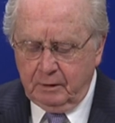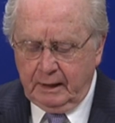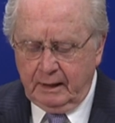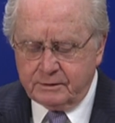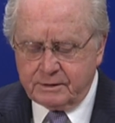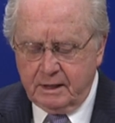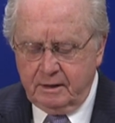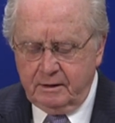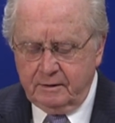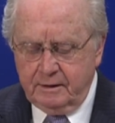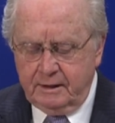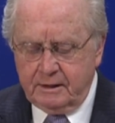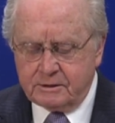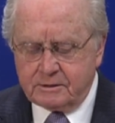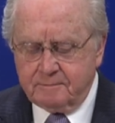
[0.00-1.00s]
I'll tell you
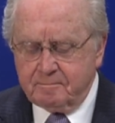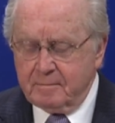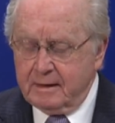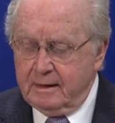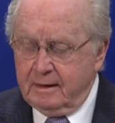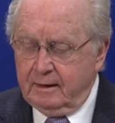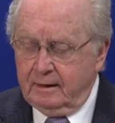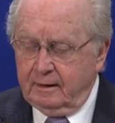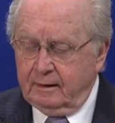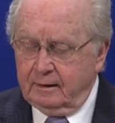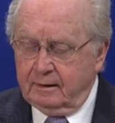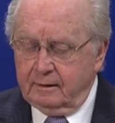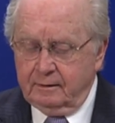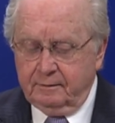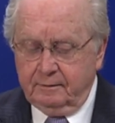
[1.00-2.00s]
this,
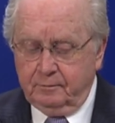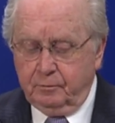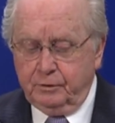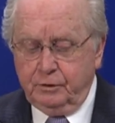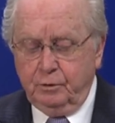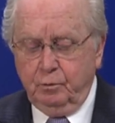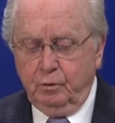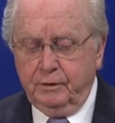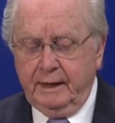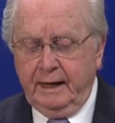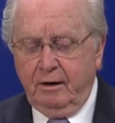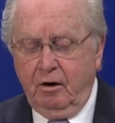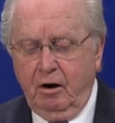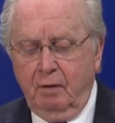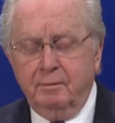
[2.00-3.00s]
uh, when, you, when that
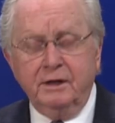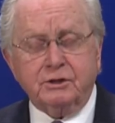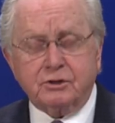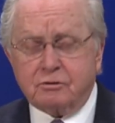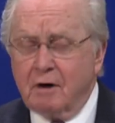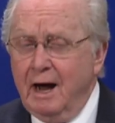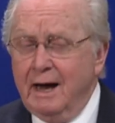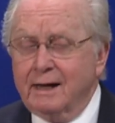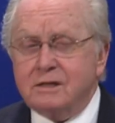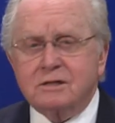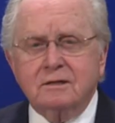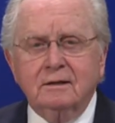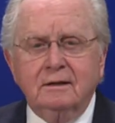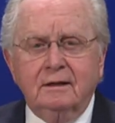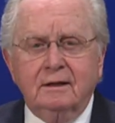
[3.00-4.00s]
army
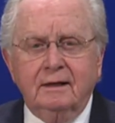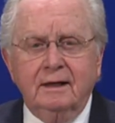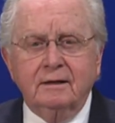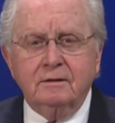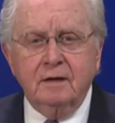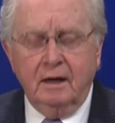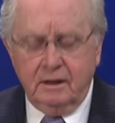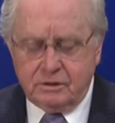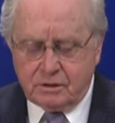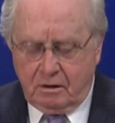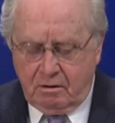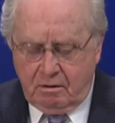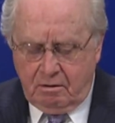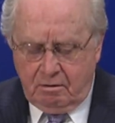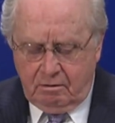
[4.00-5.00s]
strikes, it does
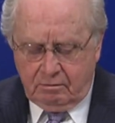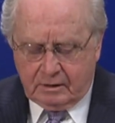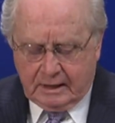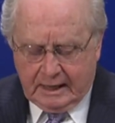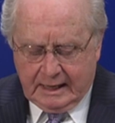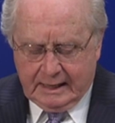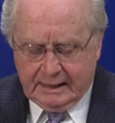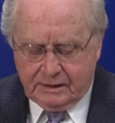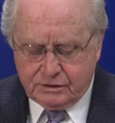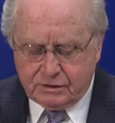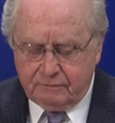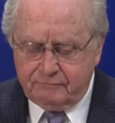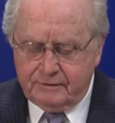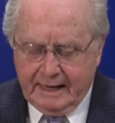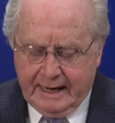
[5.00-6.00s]
all kinds
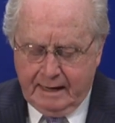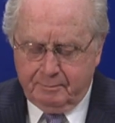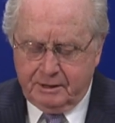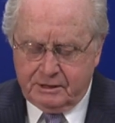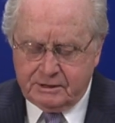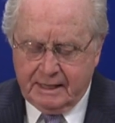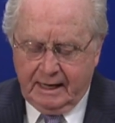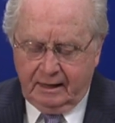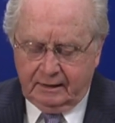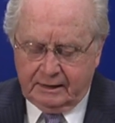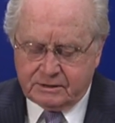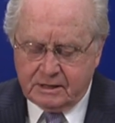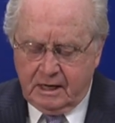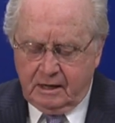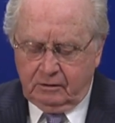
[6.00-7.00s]
of damage. Now
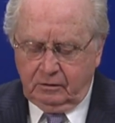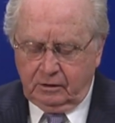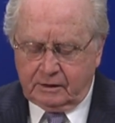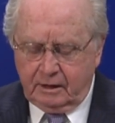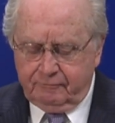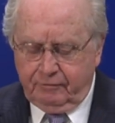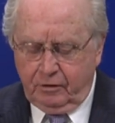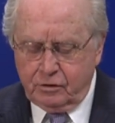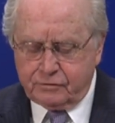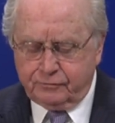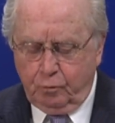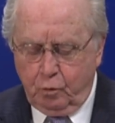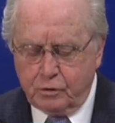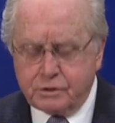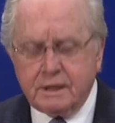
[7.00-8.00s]
let's look at verse
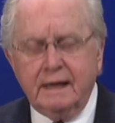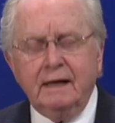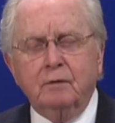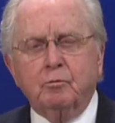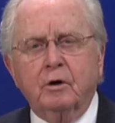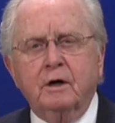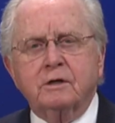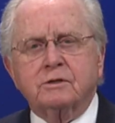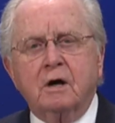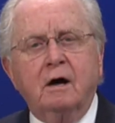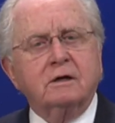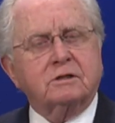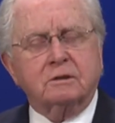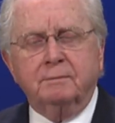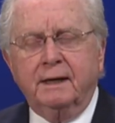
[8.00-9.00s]
14 where it
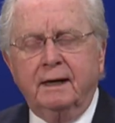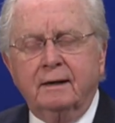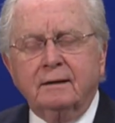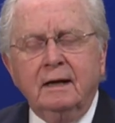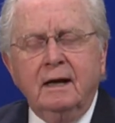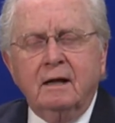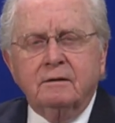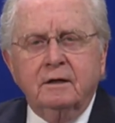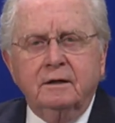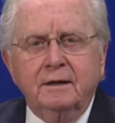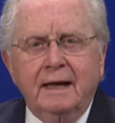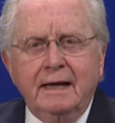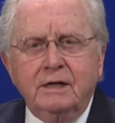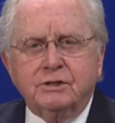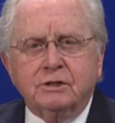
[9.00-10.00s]
talks about the
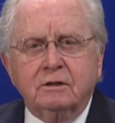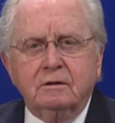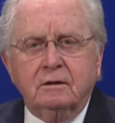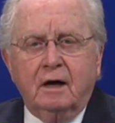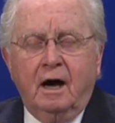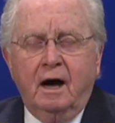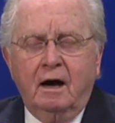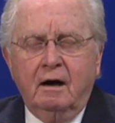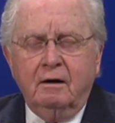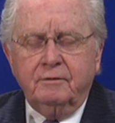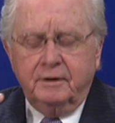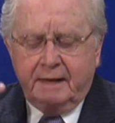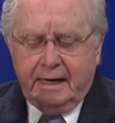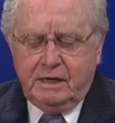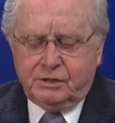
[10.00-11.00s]
nation, uh,
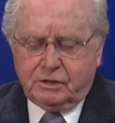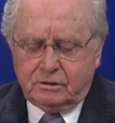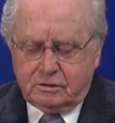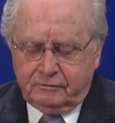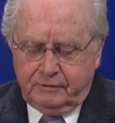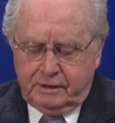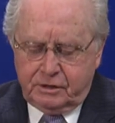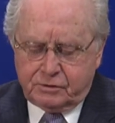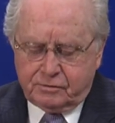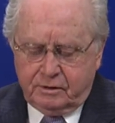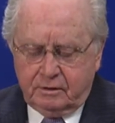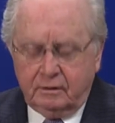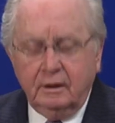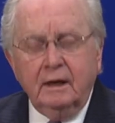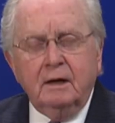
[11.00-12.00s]
the nations of
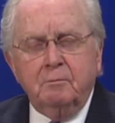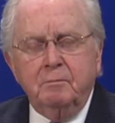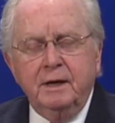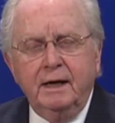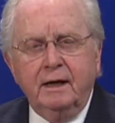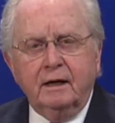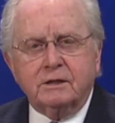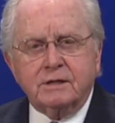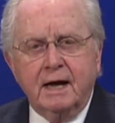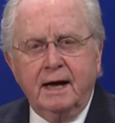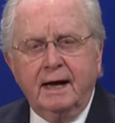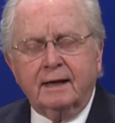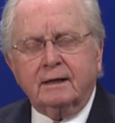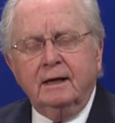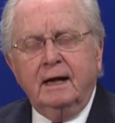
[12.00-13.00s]
Israel being
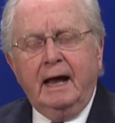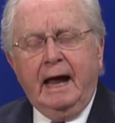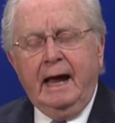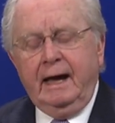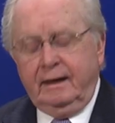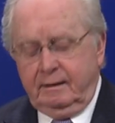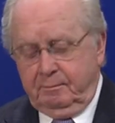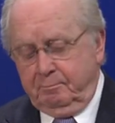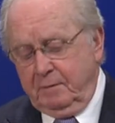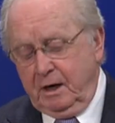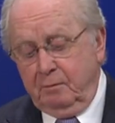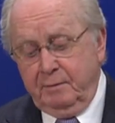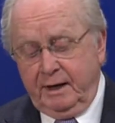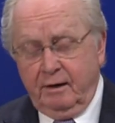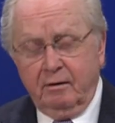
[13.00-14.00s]
attacked and
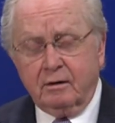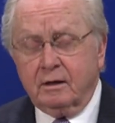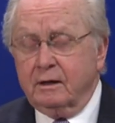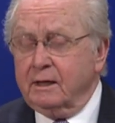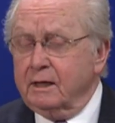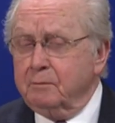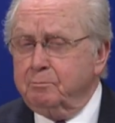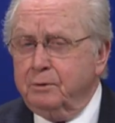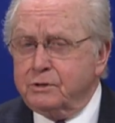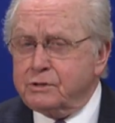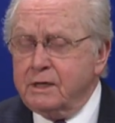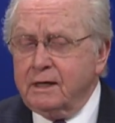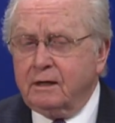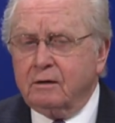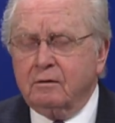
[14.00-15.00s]
America in
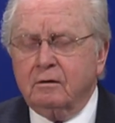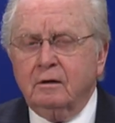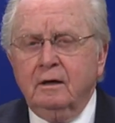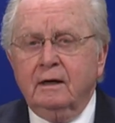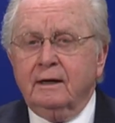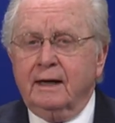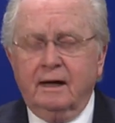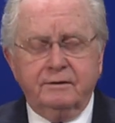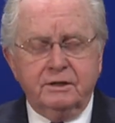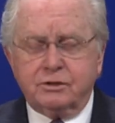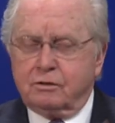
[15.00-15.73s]
particular. Now this